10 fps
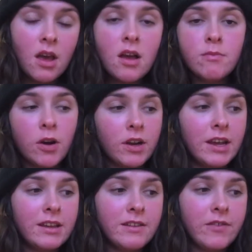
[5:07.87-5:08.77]

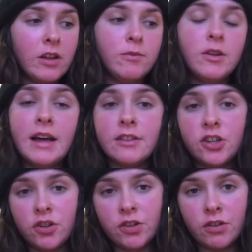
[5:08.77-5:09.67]
Parking is available at the
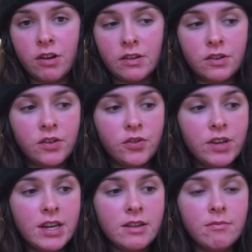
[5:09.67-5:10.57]
church across the
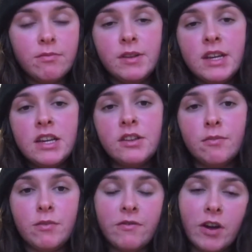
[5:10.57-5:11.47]
street. Please
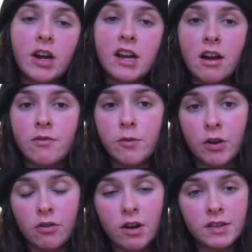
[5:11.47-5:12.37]
be very careful when
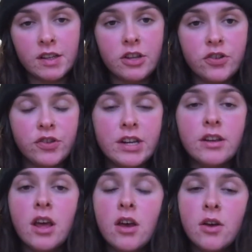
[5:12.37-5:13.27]
you're crossing the street.
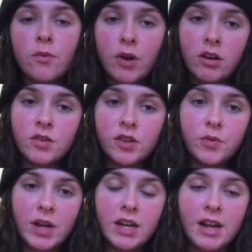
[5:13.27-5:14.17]
We are
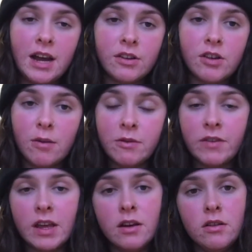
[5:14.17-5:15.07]
situated at the top of
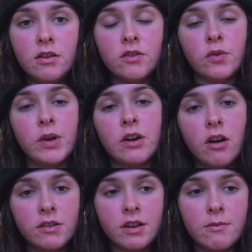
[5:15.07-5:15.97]
a hill, so when
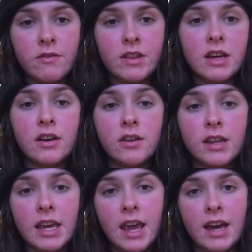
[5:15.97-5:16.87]
cars come over the hill,
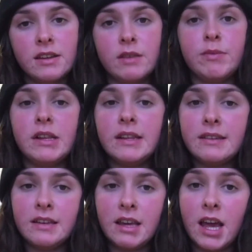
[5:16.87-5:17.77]
they can't typically
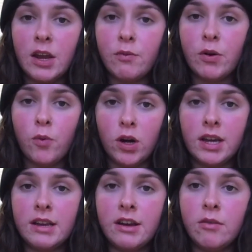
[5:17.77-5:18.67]
see anyone
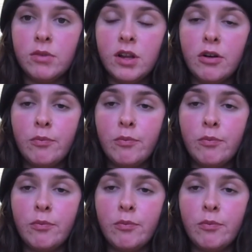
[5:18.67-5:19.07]
walking down below.